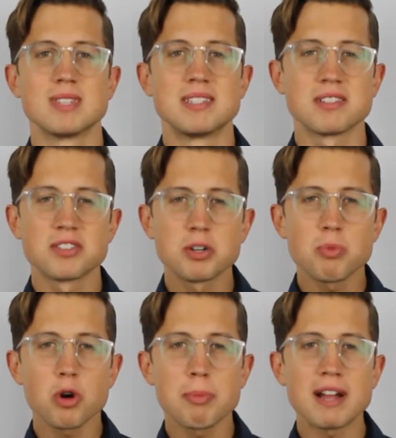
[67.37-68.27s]
To learn
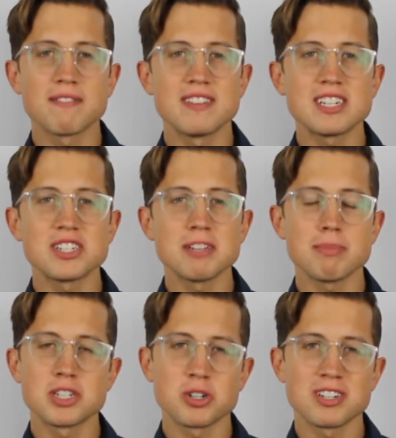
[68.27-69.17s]
more about vishing,
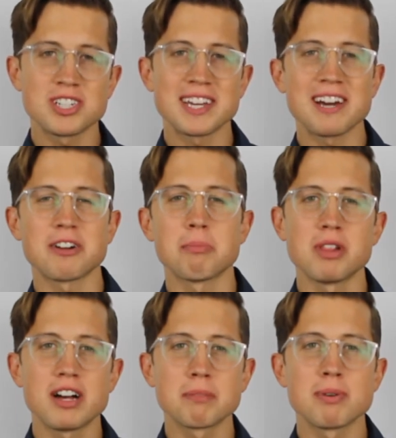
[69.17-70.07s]
be sure to check out our
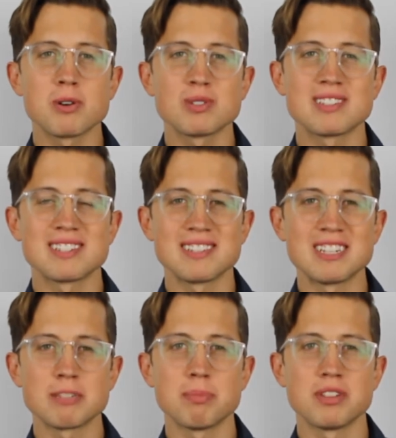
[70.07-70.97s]
blog post that's
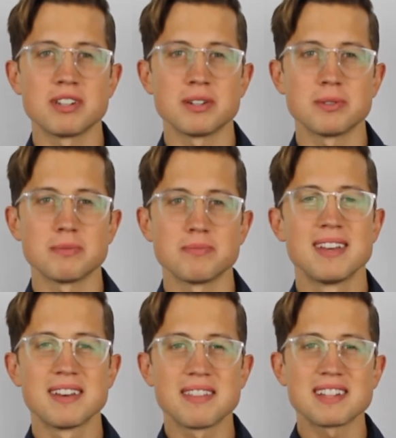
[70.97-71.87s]
linked below.
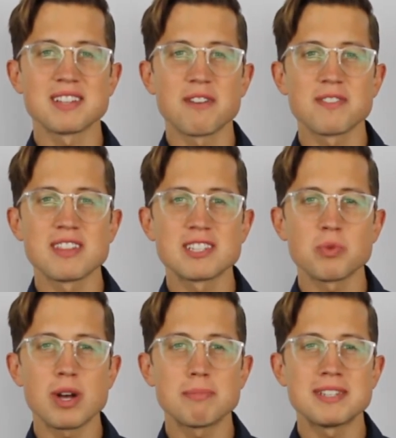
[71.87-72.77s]
That's all for
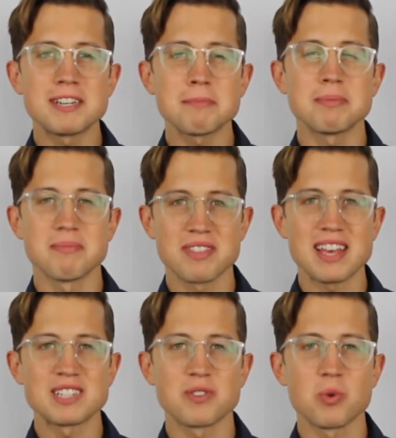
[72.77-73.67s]
this web tip.
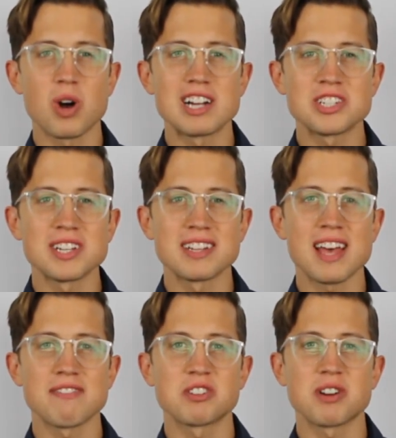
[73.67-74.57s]
Thanks for watching and have a